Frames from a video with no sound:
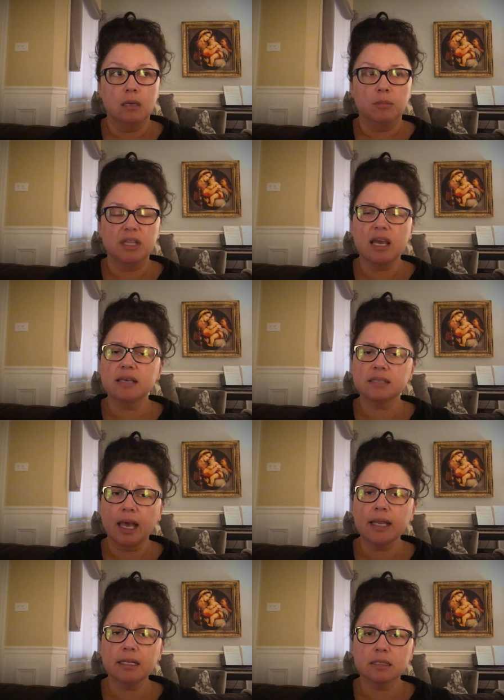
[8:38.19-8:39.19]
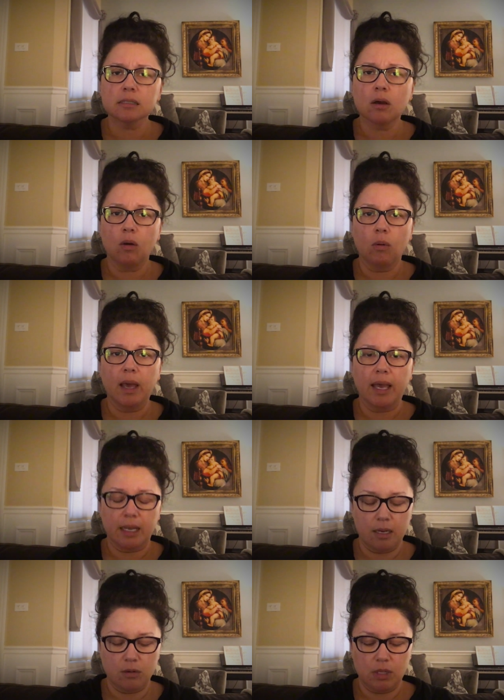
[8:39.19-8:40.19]
But the anxiety doesn't go away,
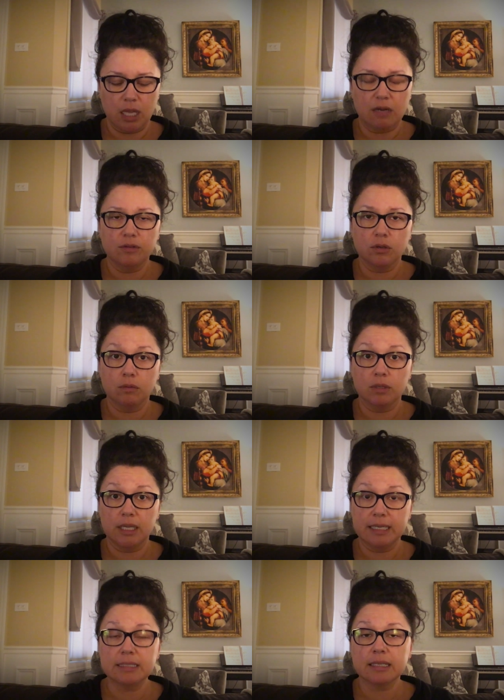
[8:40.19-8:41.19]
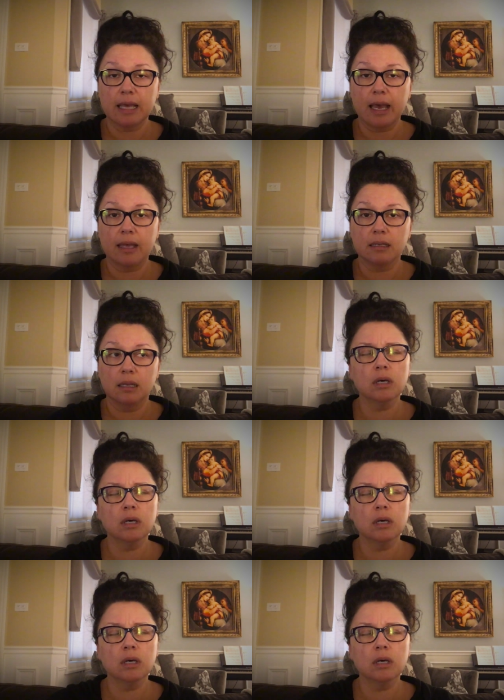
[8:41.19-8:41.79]
and I know a lot of you can relate to that.